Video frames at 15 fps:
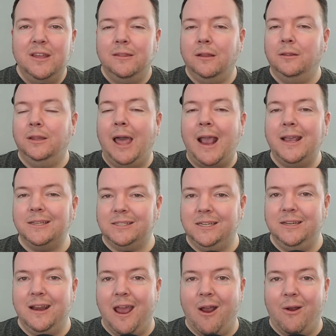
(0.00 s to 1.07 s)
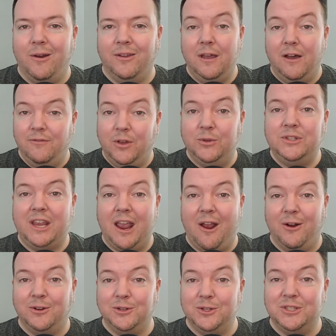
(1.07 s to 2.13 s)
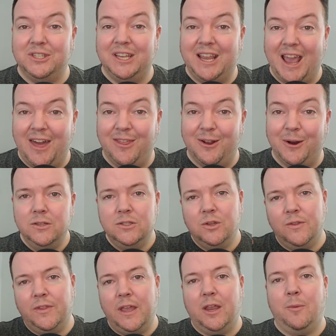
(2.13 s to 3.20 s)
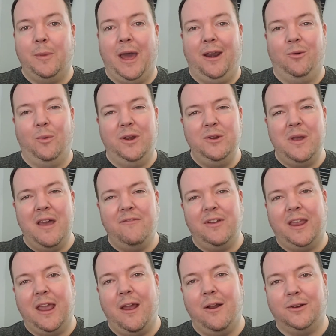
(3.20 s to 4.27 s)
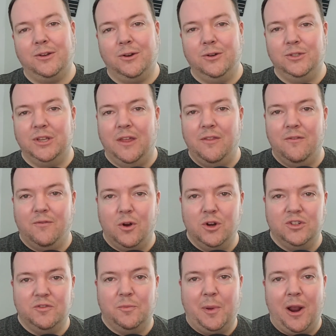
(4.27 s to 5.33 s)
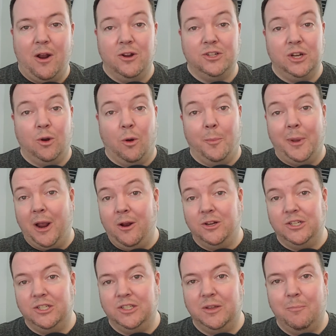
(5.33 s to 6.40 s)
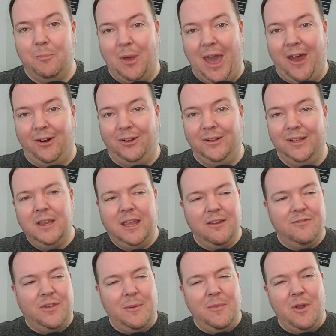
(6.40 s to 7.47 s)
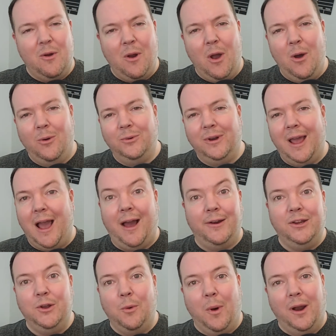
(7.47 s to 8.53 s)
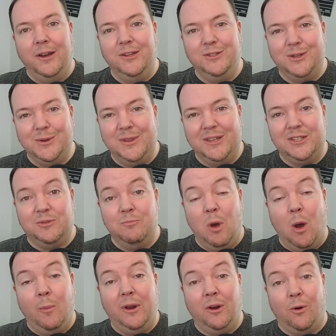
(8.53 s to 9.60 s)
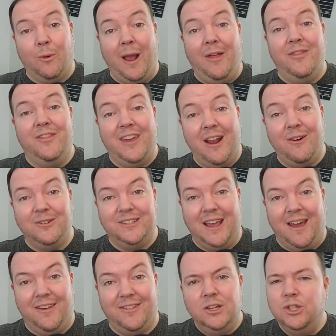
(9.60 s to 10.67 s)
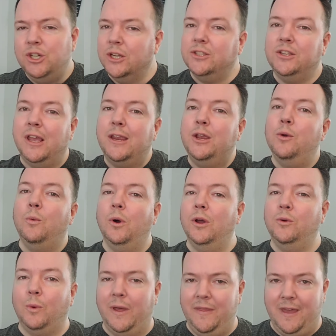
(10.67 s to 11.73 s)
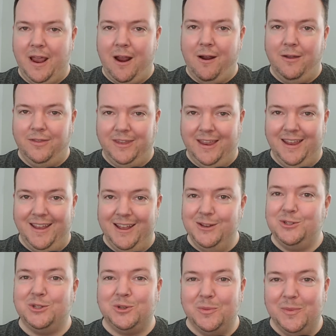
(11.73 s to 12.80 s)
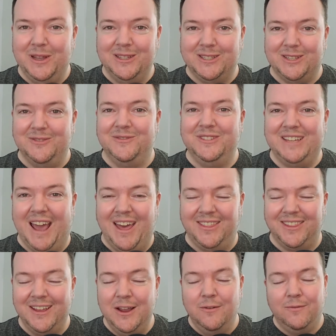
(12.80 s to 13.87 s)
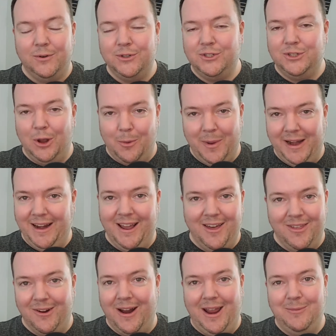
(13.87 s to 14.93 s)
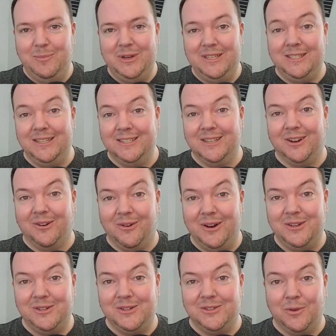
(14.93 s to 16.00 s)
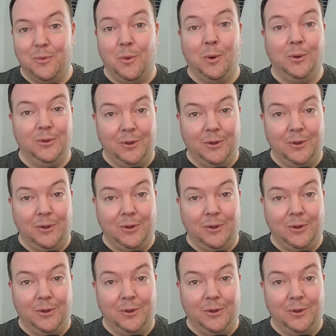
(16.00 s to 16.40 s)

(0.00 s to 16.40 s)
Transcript: the legacy narrative of those characters together. So think about it. When you have a character who's on the verge of perishing or perishes in battle, give them their own "how do you want to do this" moment around their death, just like you would when they are the instruments of death for so many other NPCs and creatures the world